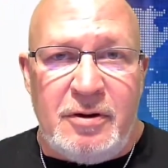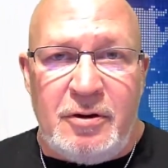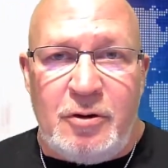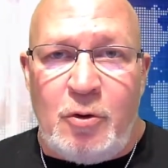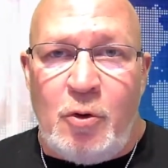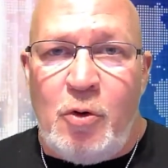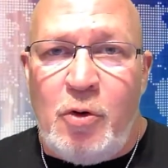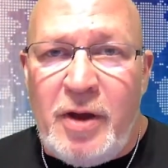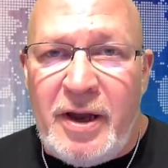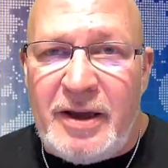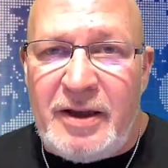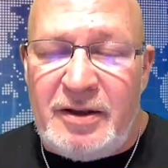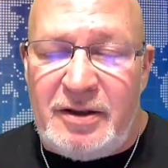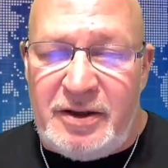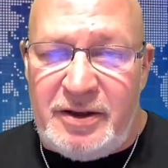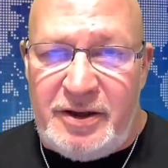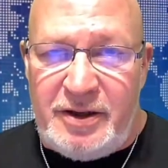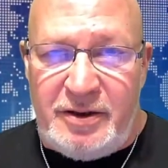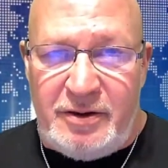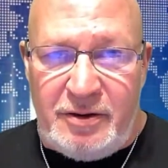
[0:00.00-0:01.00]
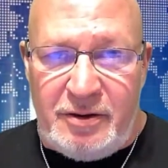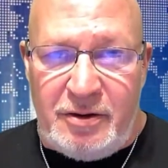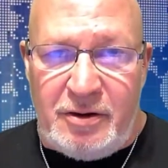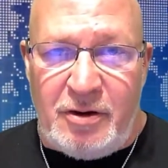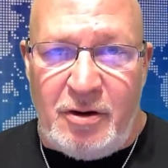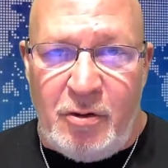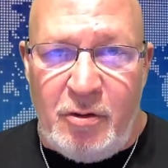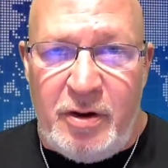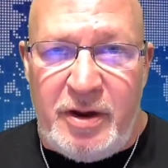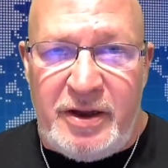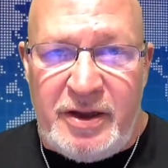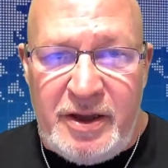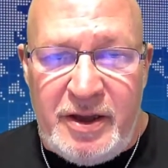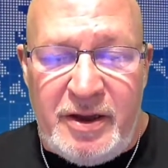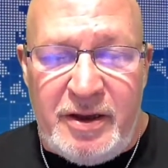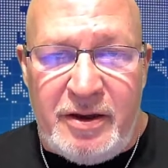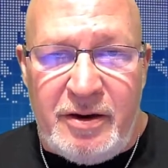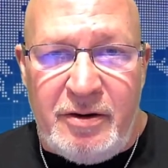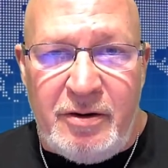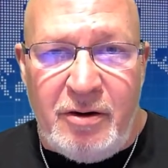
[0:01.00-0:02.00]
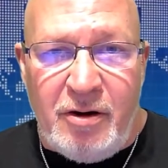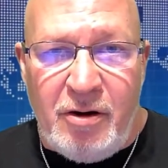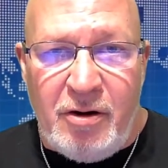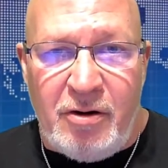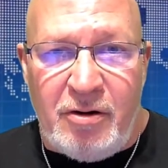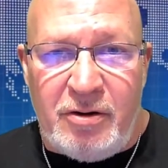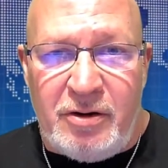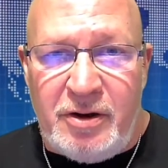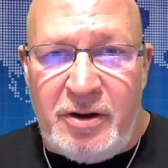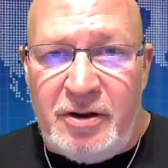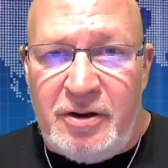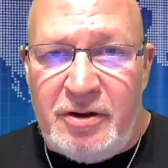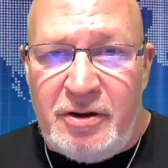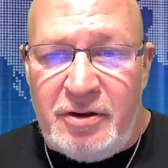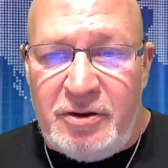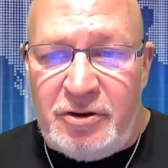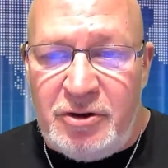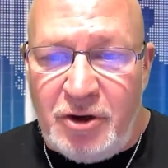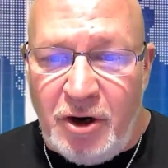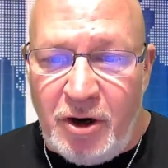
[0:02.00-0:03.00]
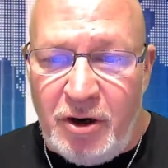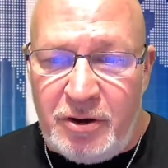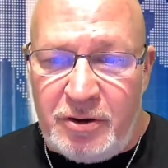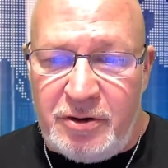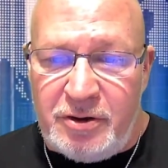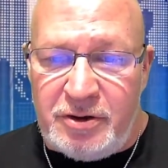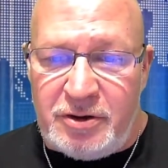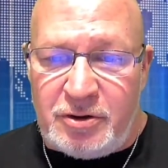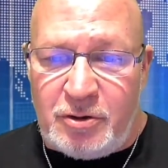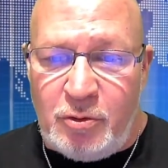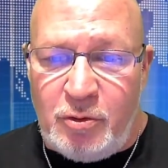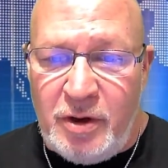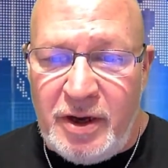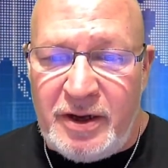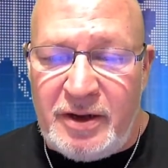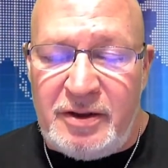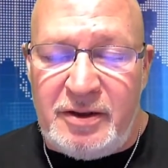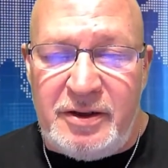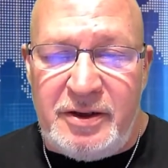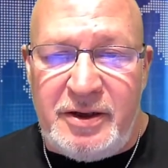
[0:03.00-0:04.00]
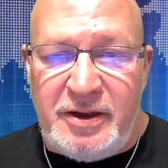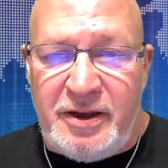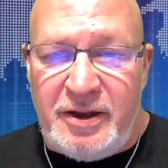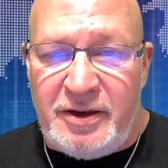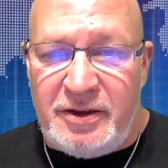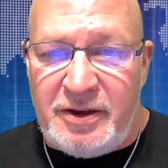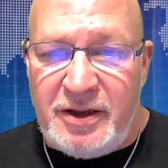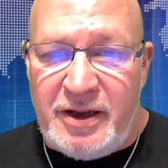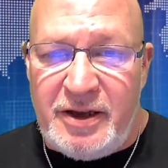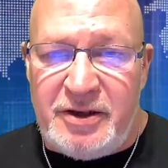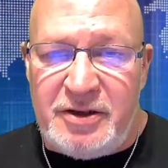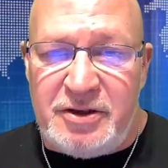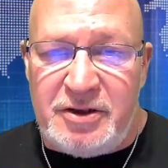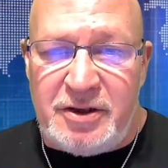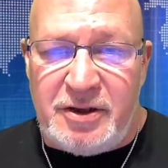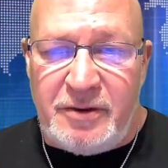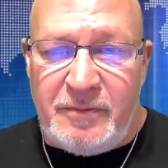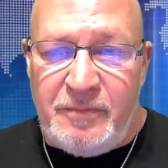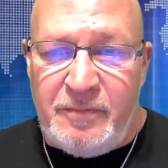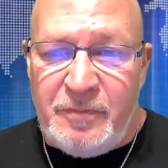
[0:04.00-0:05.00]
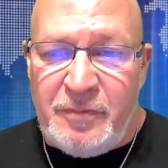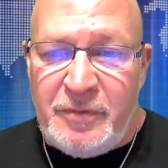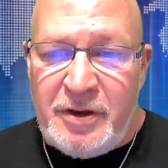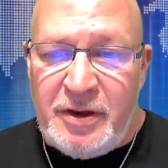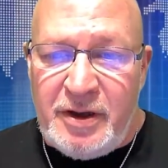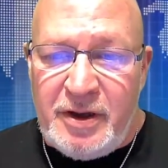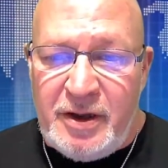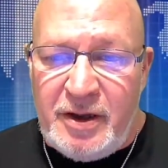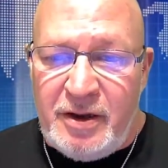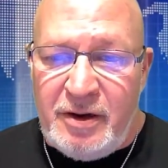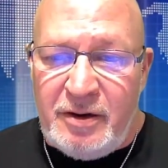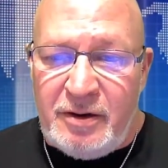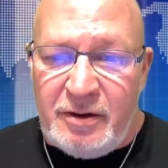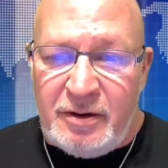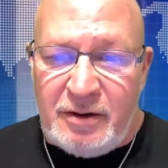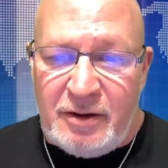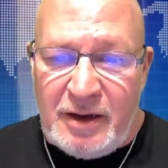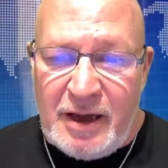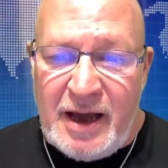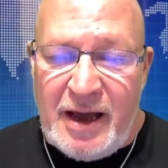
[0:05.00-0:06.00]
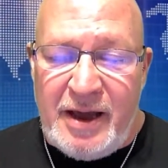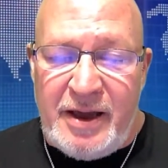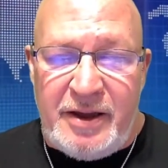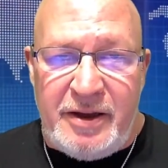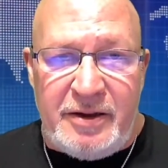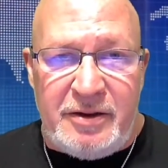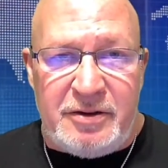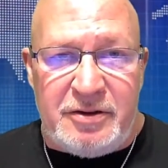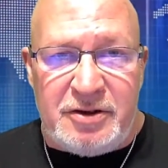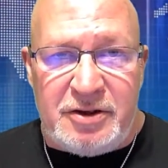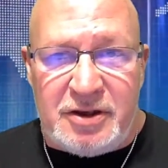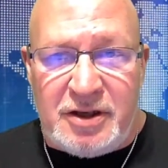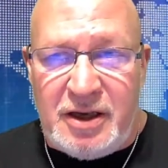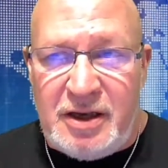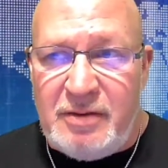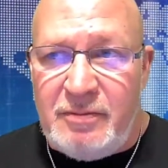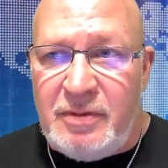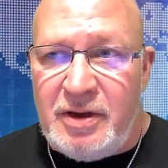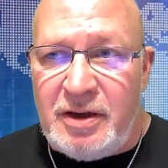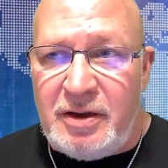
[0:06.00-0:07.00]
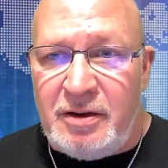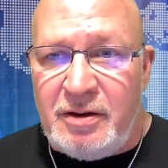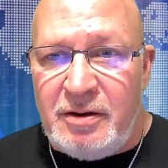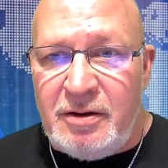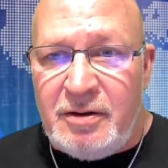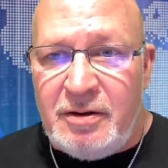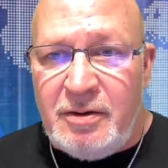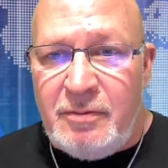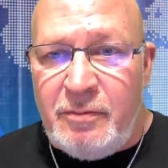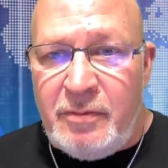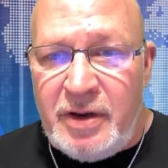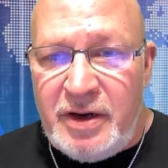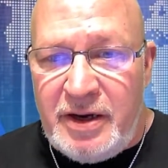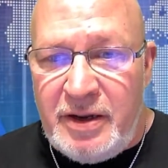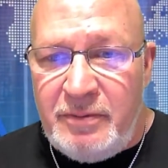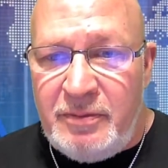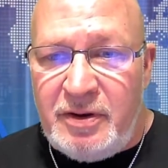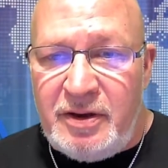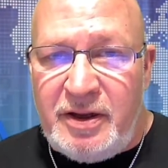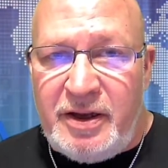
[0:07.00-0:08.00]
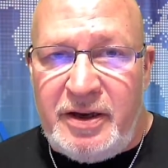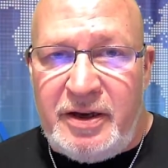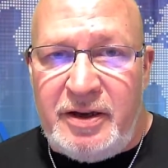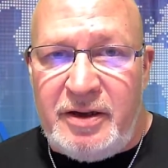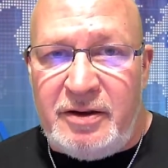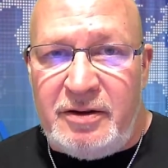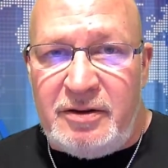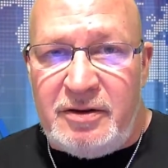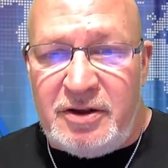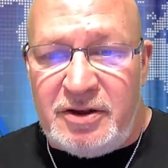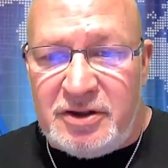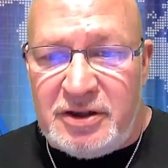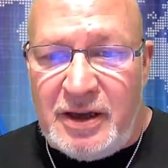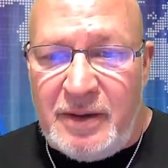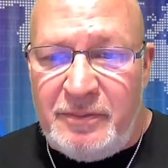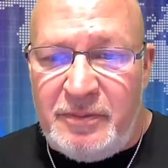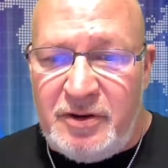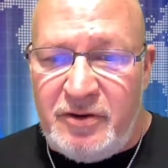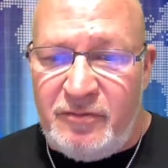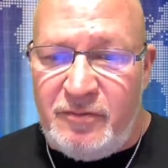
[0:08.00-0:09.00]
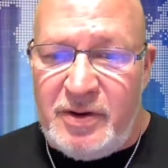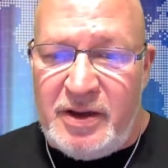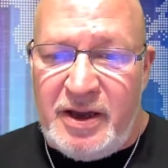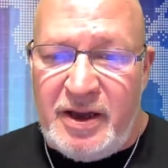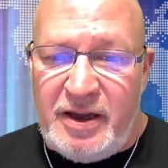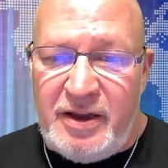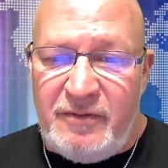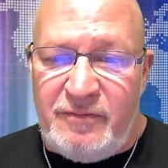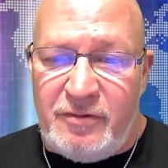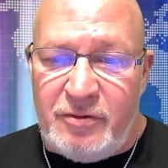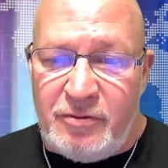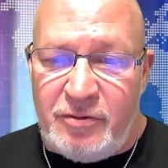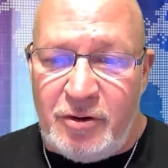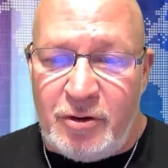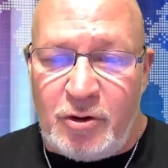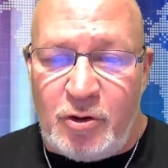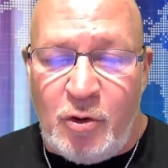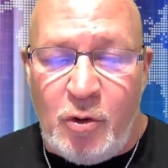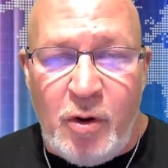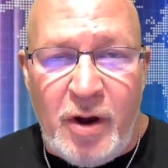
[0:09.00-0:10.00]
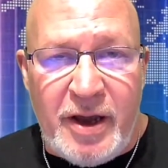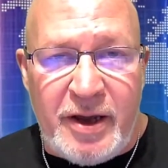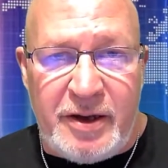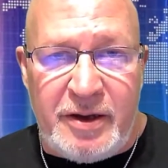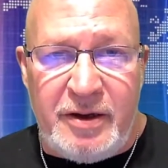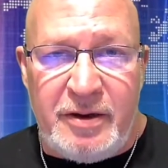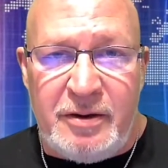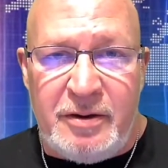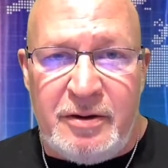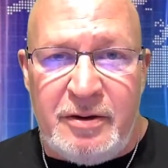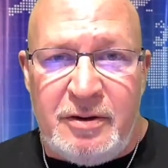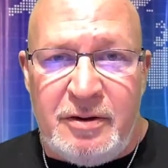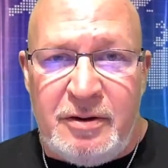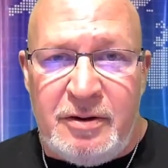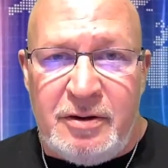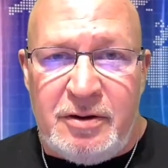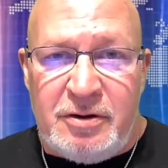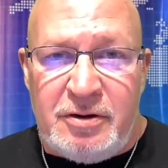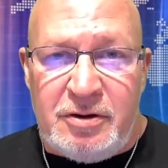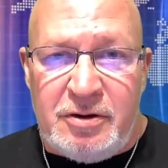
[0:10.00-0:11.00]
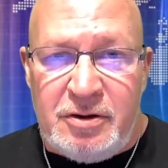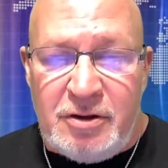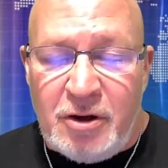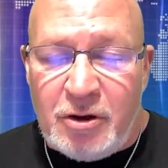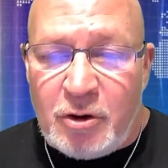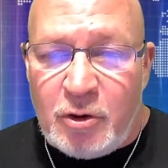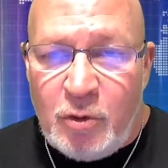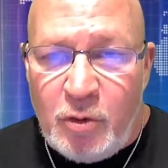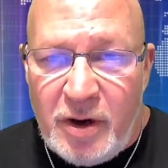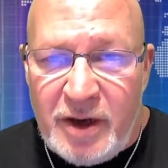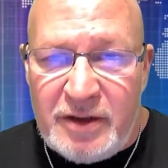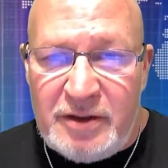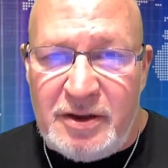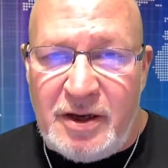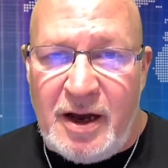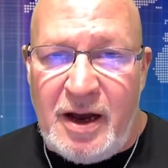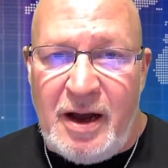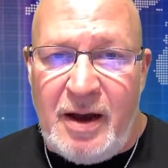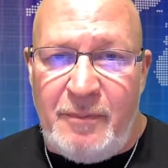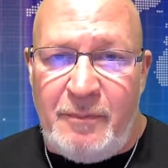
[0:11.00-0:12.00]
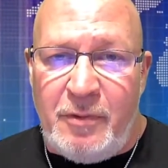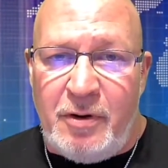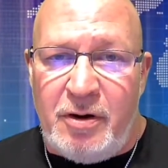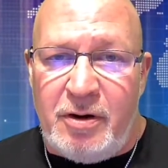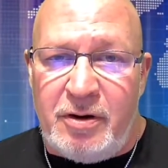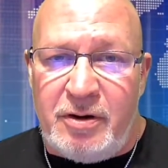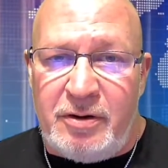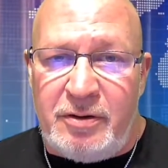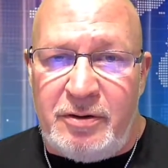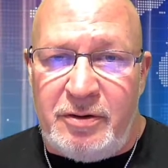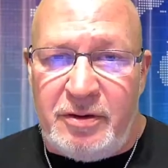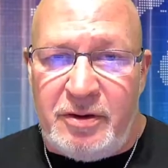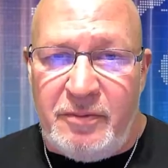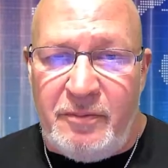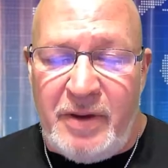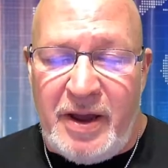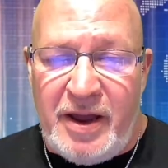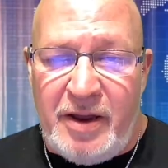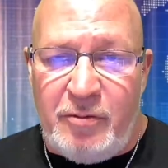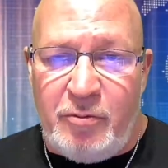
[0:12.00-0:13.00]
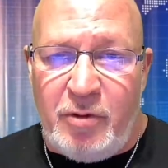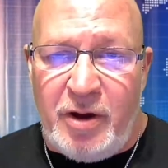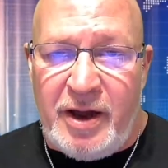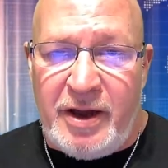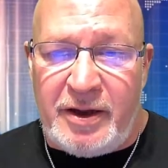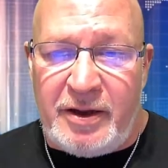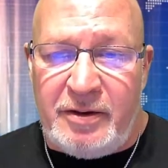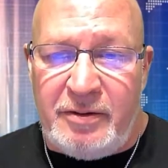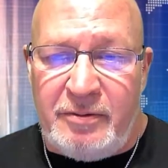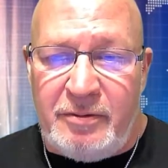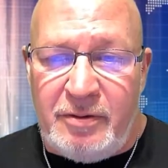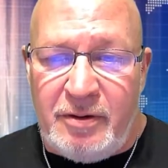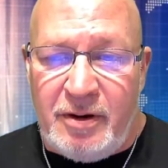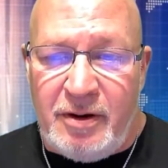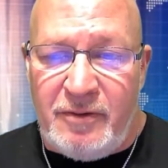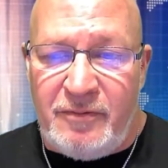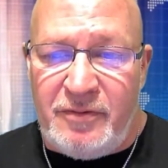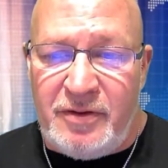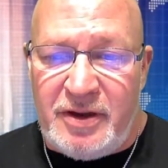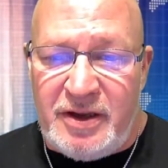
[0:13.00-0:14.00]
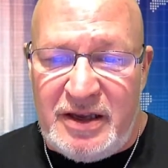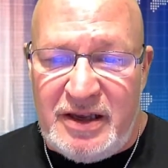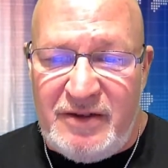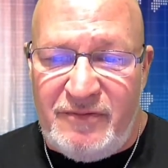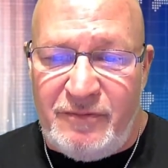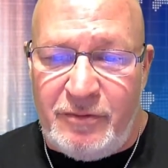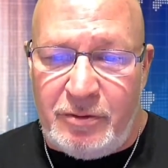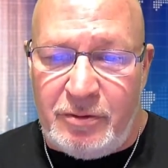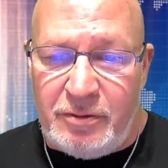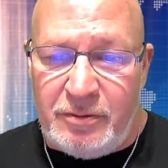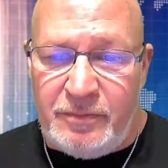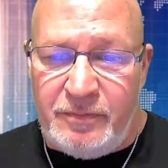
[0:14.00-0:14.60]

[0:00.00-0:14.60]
Quickly going in on darkness, quickly engaging in lying, scheming, manipulating, deceptive behavior. They're quick to hop on the bandwagon of the evil.